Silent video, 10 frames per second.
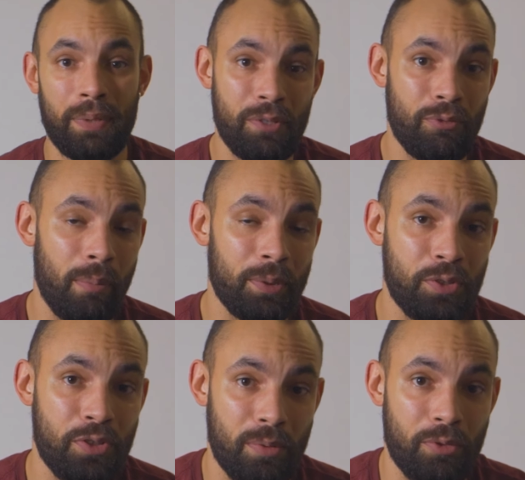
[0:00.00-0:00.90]
please remember
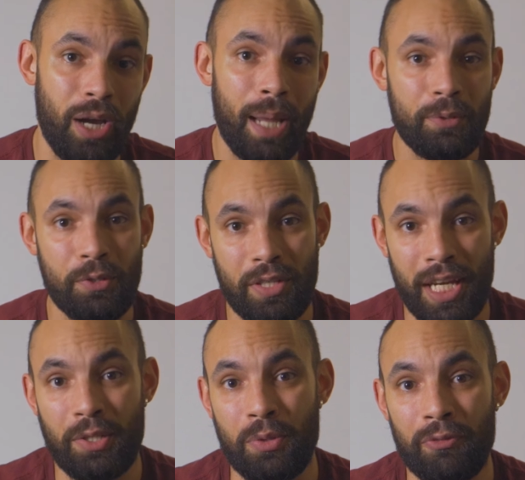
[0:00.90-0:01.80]
to subscribe to
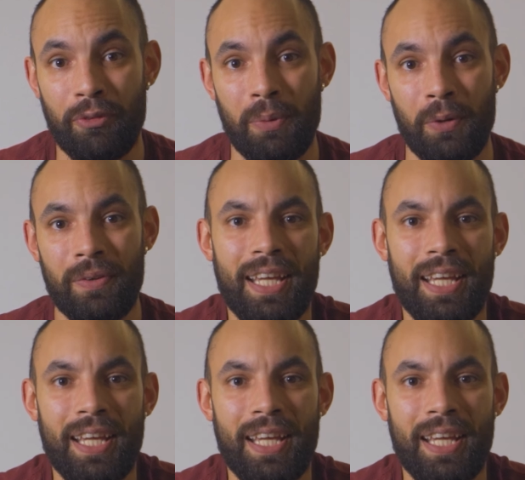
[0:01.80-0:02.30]
stay tuned for more.